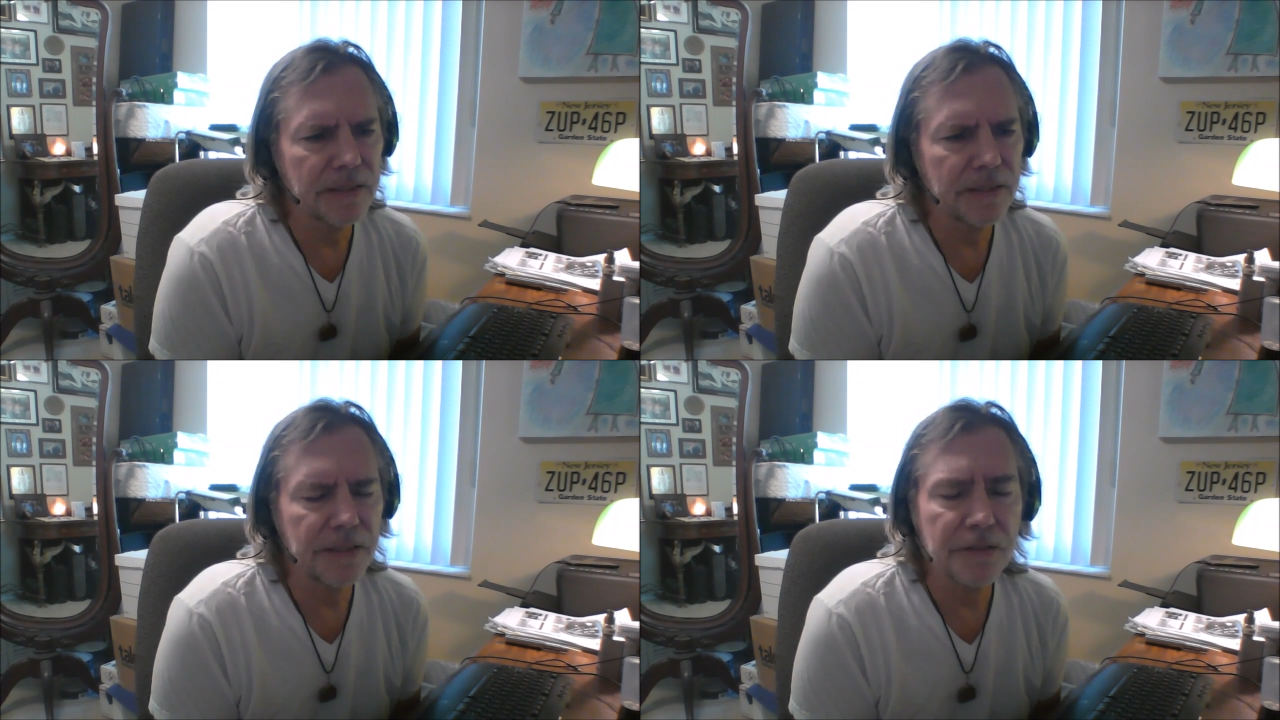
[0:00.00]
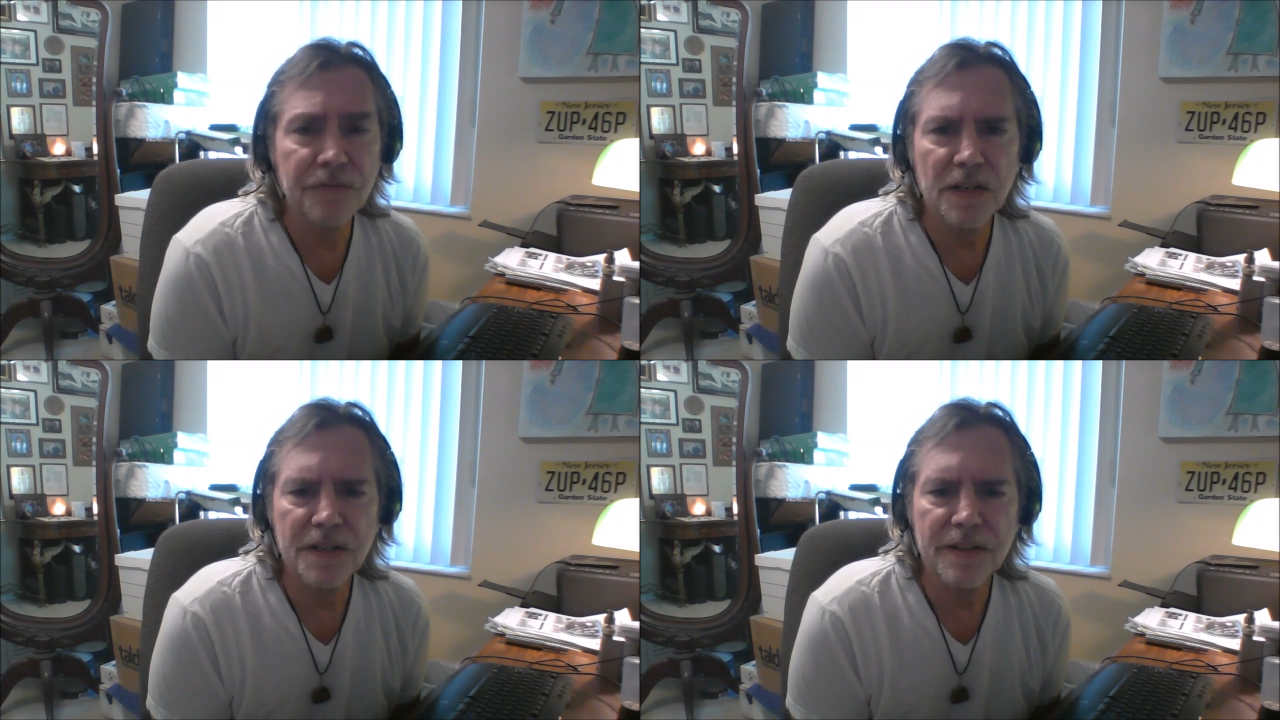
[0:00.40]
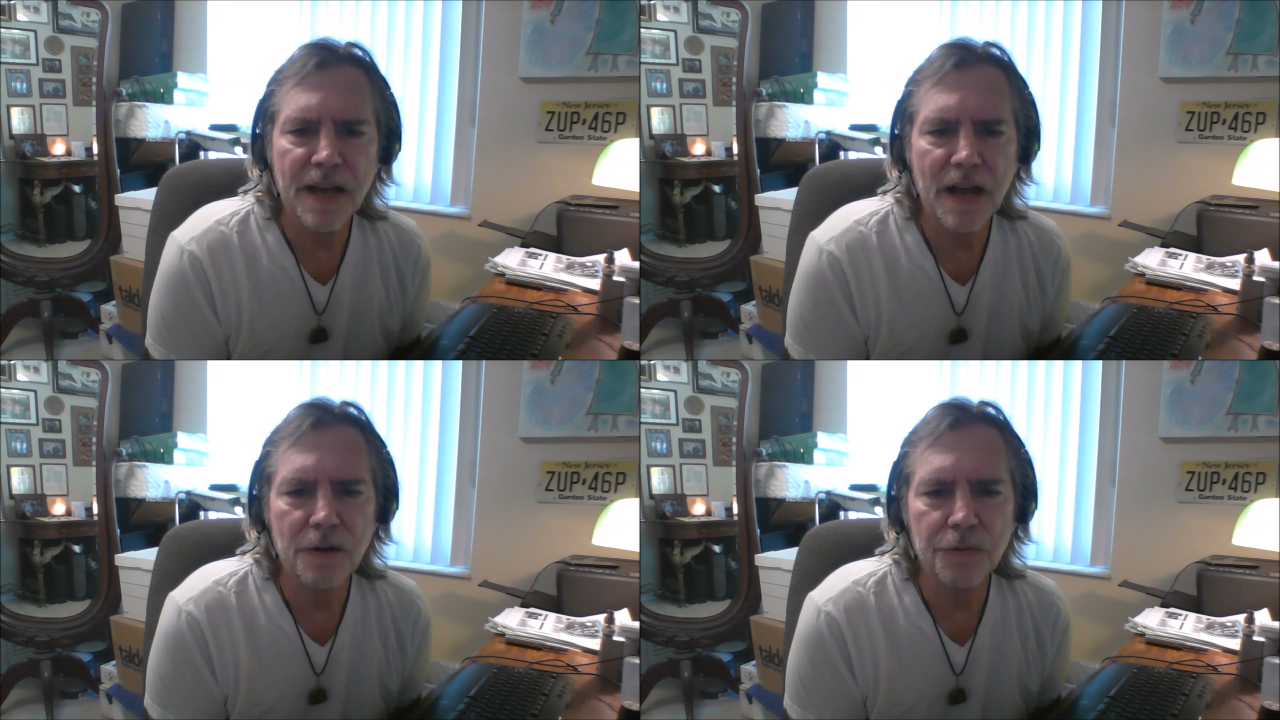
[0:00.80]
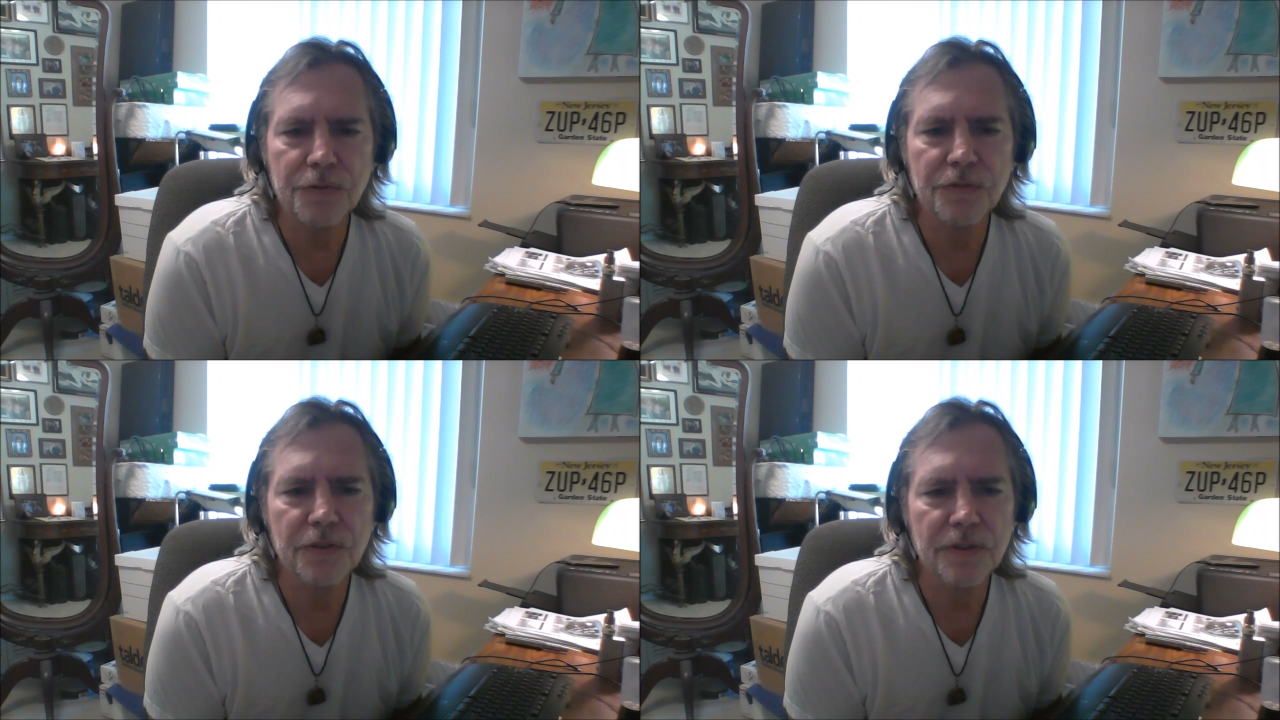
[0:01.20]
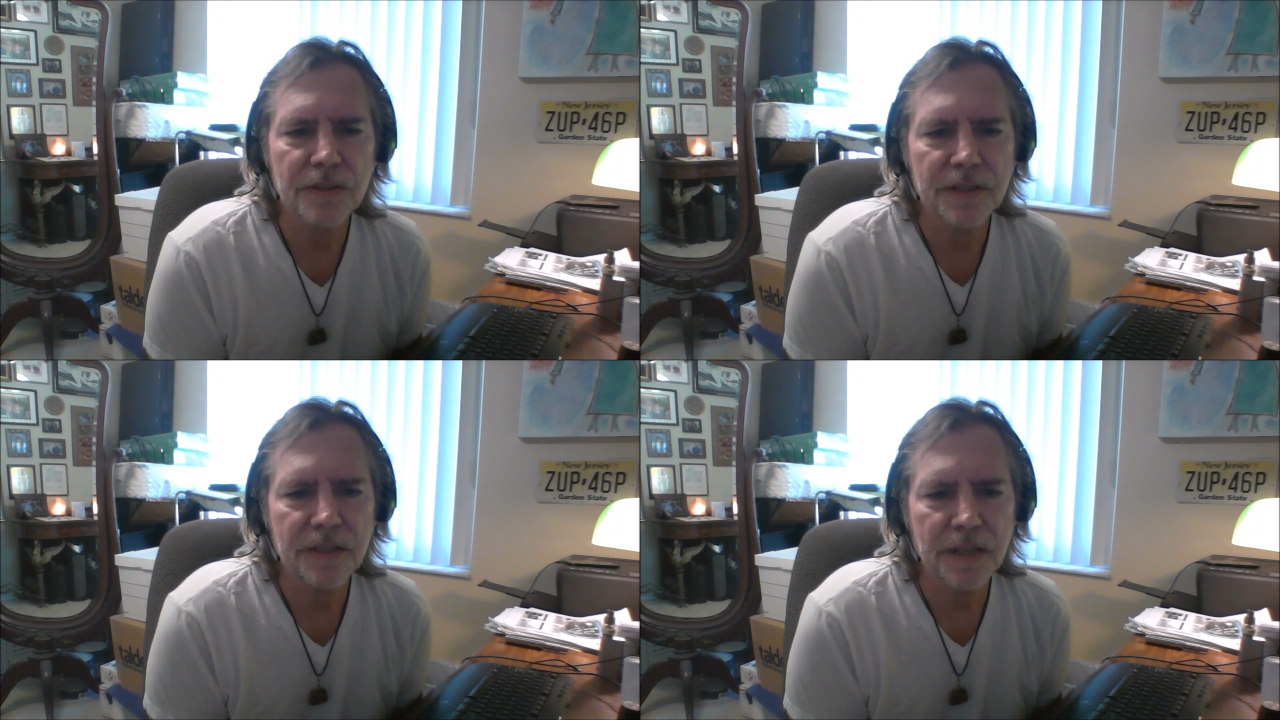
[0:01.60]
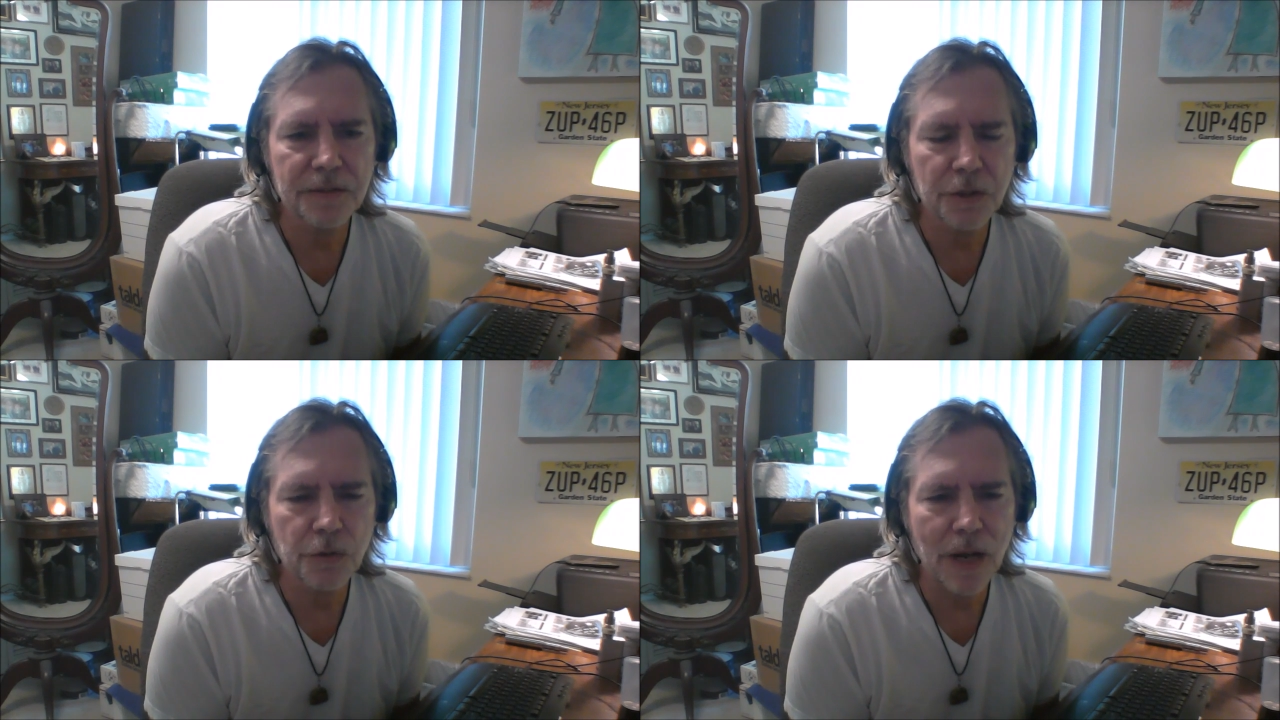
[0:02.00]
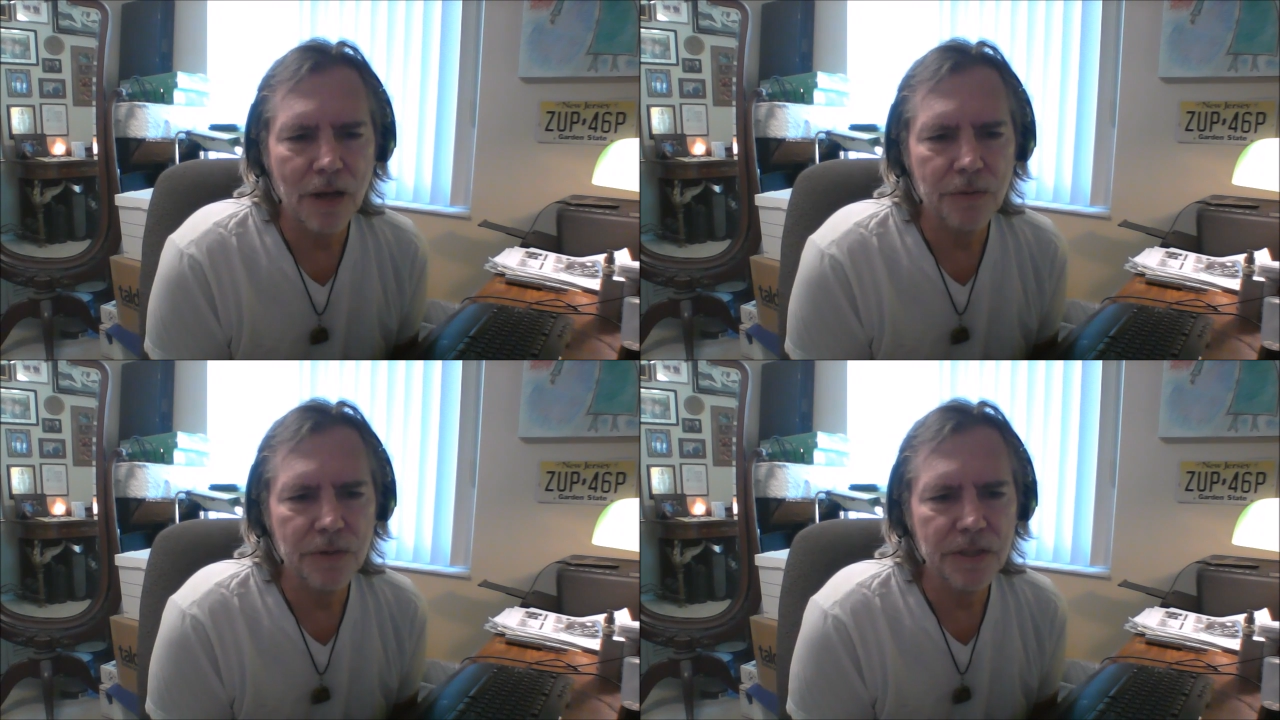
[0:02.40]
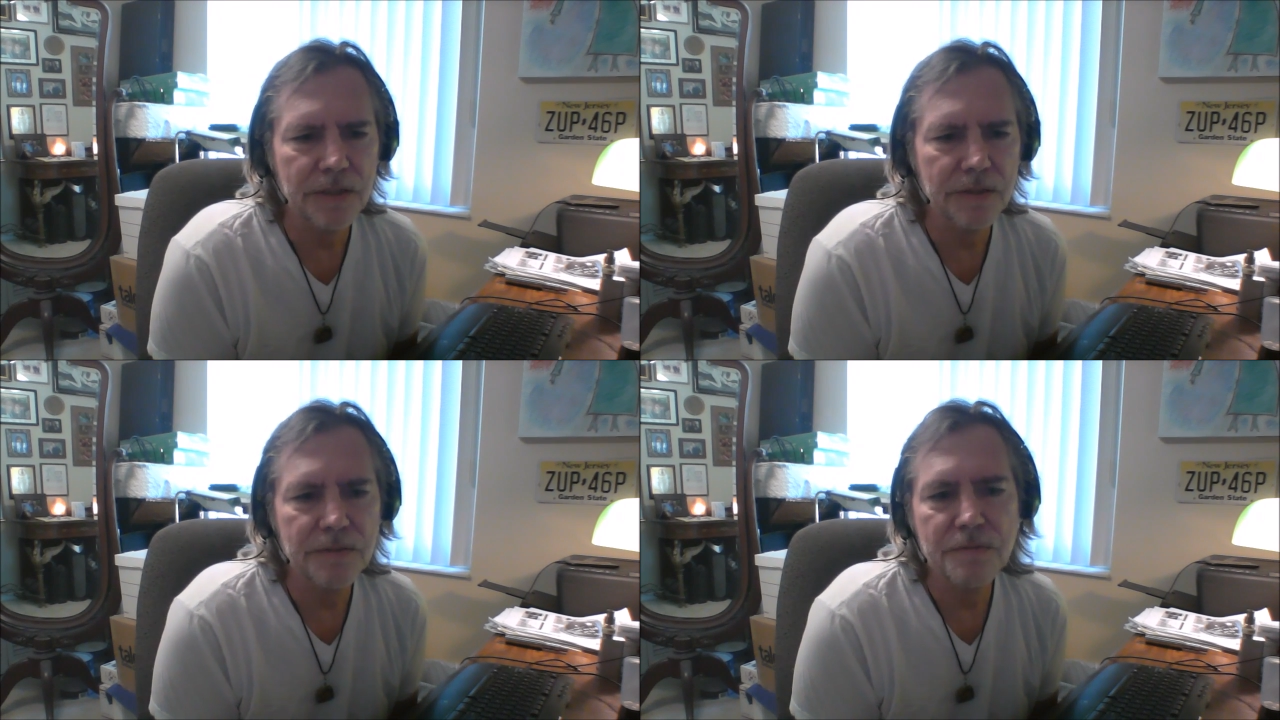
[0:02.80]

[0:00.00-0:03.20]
in the front of the house on the ground, and